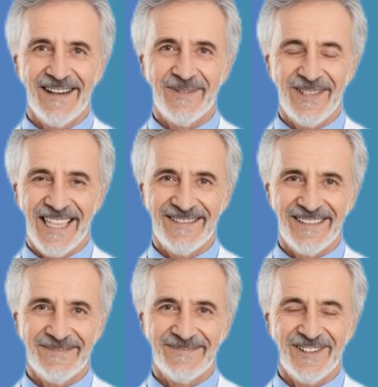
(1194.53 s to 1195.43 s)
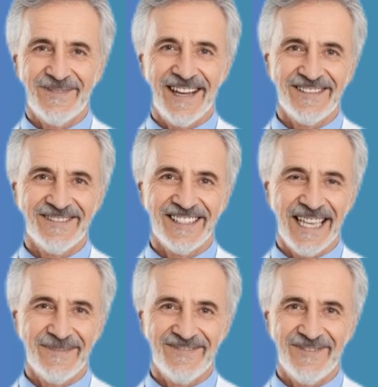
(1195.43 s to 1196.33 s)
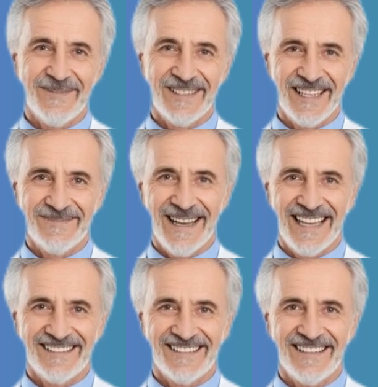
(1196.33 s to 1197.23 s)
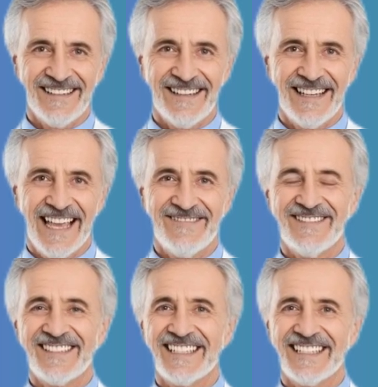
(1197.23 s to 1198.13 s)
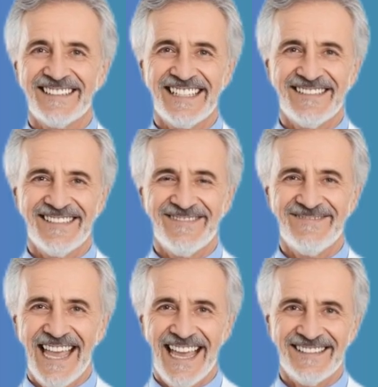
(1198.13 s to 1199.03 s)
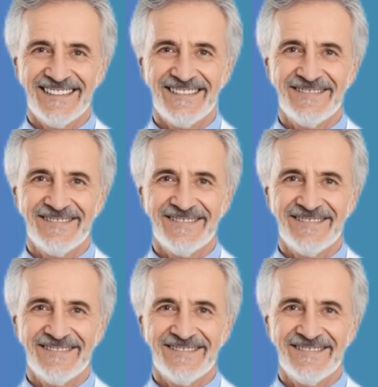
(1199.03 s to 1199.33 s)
Without them, your muscles can't perform at their best, and fatigue sets in fast.